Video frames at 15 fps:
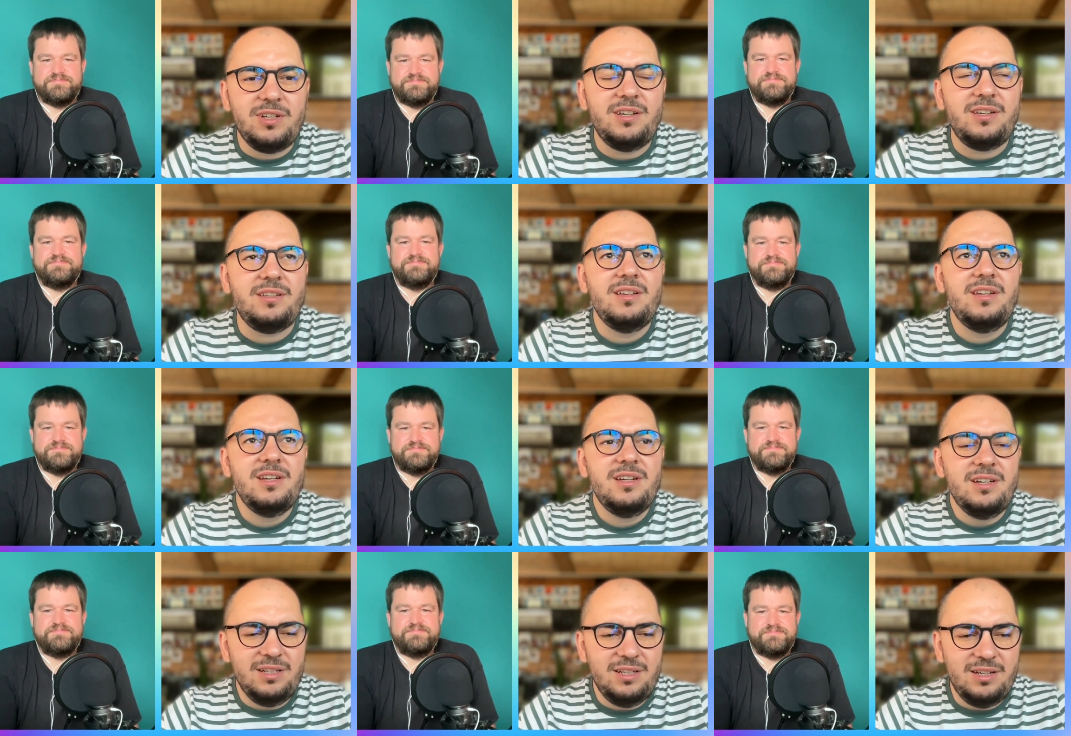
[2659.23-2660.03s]
Speaker 1: Like
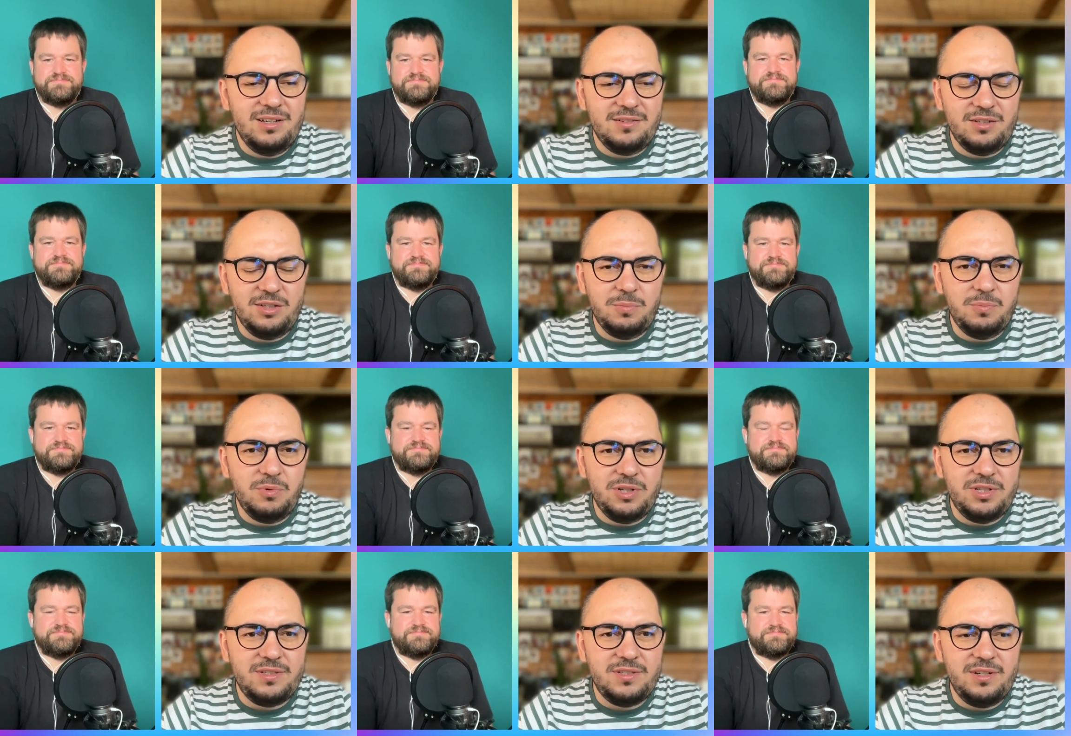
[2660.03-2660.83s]
a lot of good
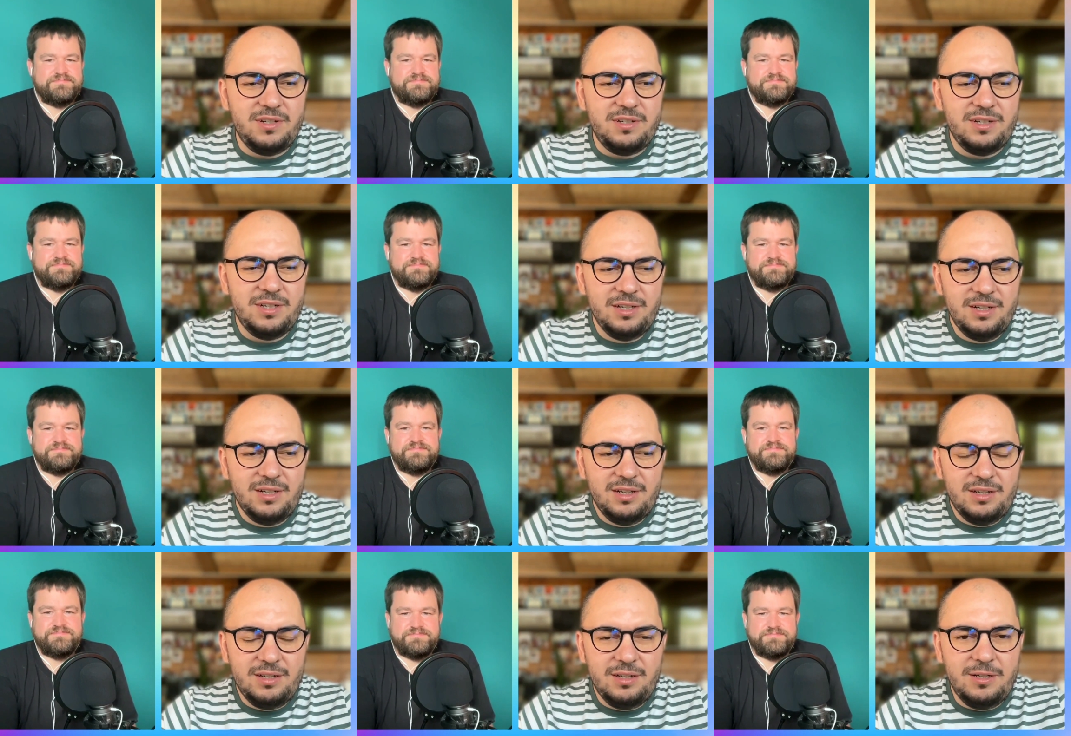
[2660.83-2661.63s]
points there.
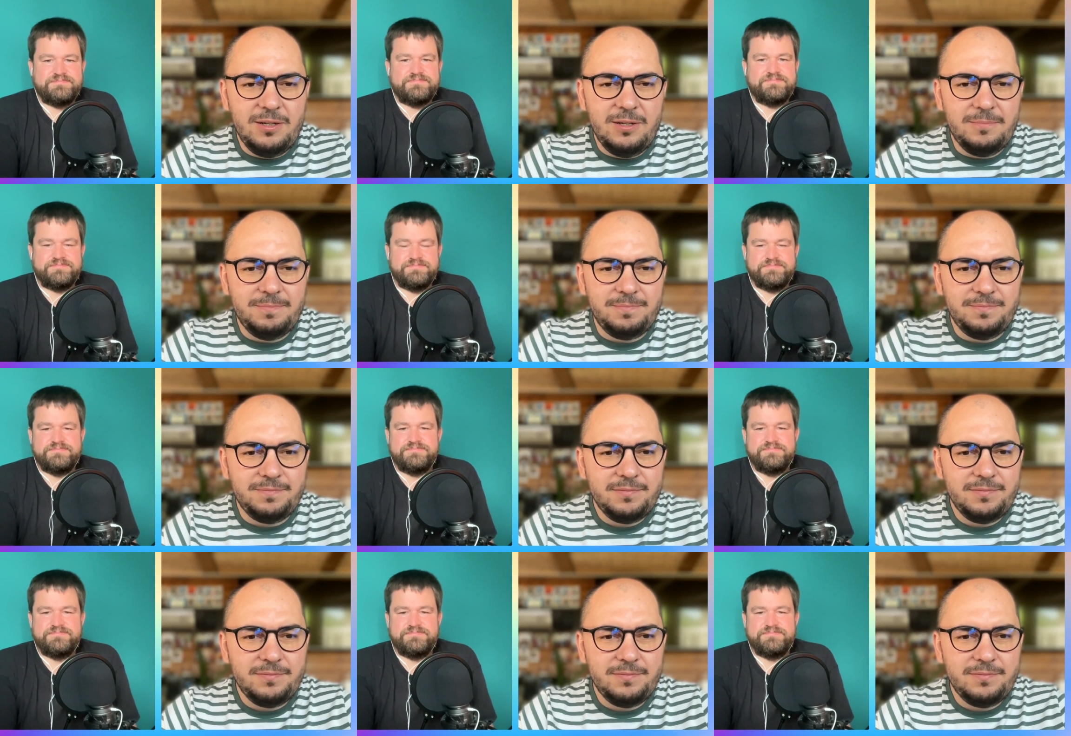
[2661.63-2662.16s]
Um,